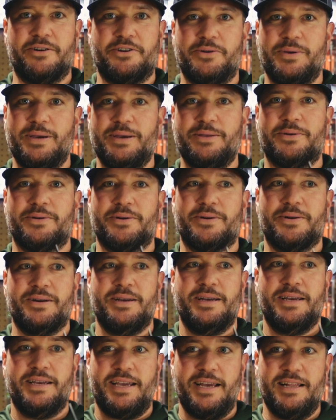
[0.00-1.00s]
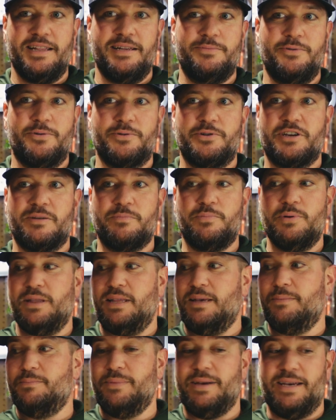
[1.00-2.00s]
You either kill them or you
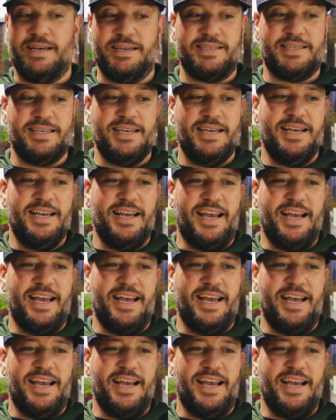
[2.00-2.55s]
completely miss.